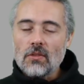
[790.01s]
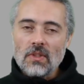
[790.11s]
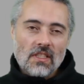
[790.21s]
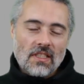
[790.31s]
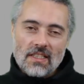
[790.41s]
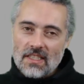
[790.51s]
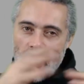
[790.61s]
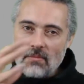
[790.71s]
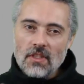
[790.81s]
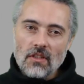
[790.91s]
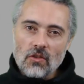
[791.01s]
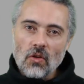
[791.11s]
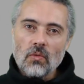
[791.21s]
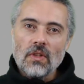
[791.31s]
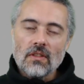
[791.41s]
So it doesn't adapt to the
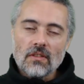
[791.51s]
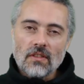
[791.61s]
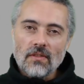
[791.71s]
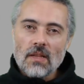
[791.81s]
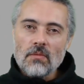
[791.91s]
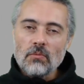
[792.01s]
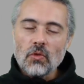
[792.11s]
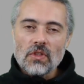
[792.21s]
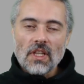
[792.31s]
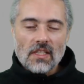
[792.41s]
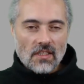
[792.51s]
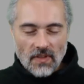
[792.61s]
software development process.